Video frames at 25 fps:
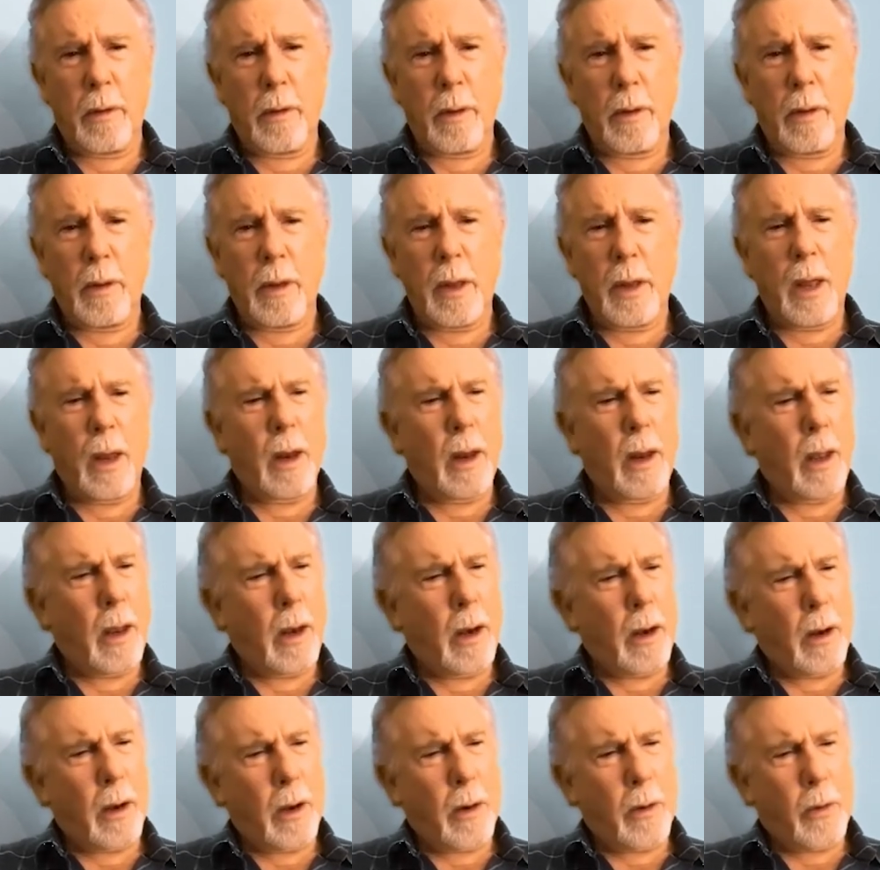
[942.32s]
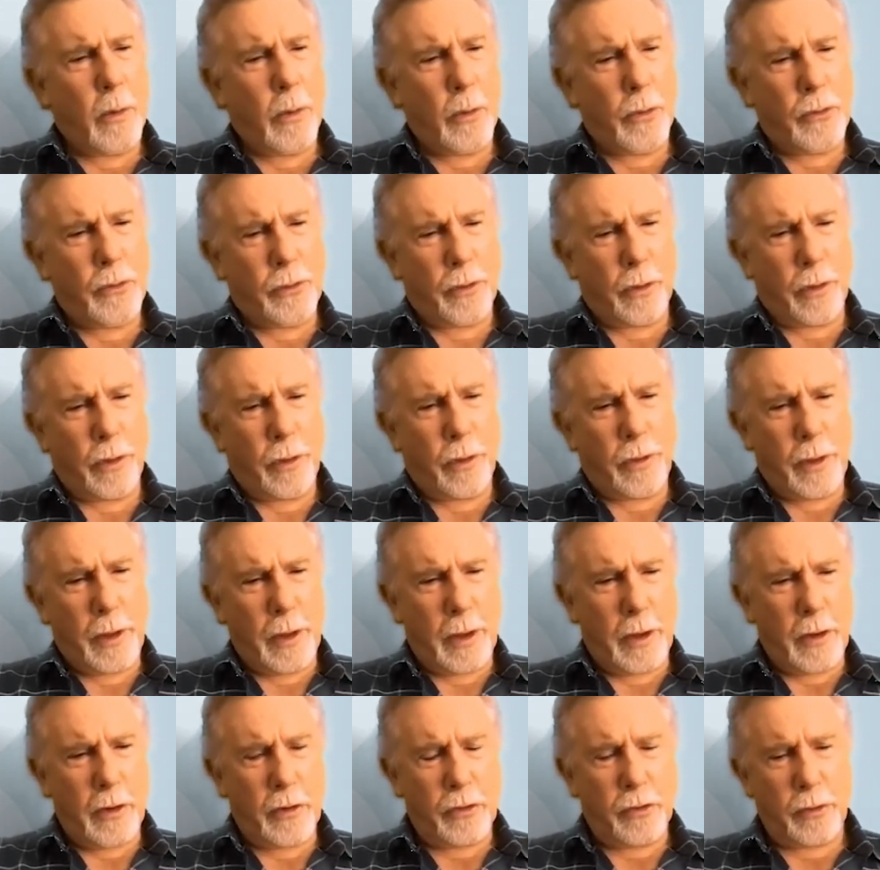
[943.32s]
Yeah, and of course the
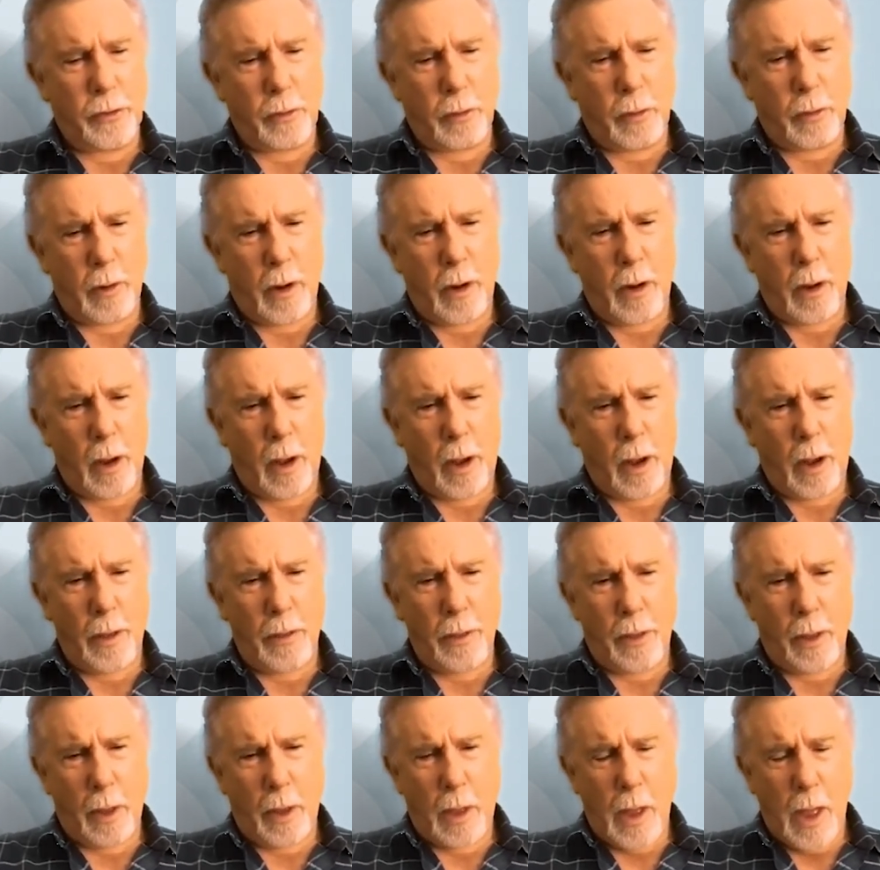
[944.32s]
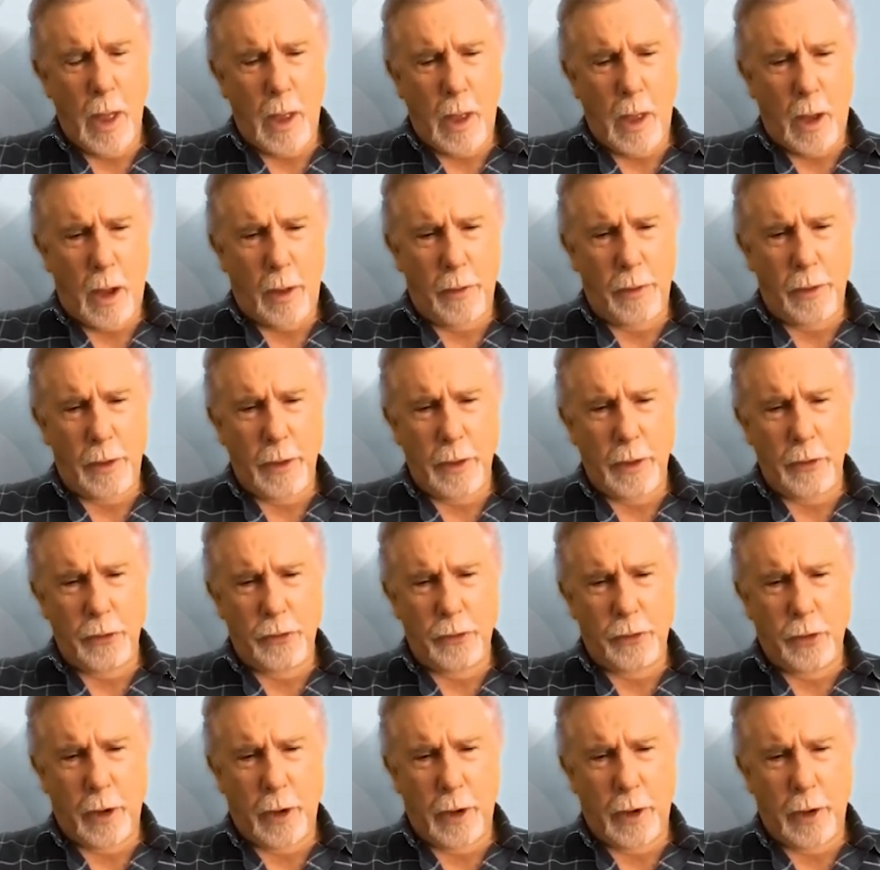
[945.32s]
thing is, I think
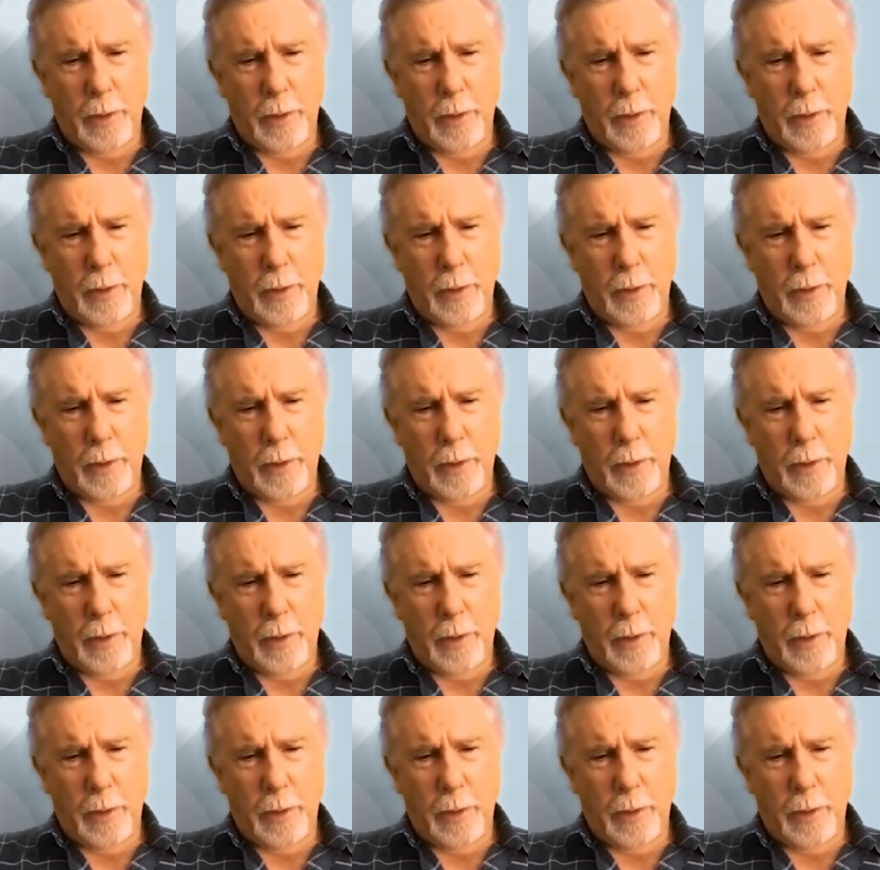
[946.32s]
it's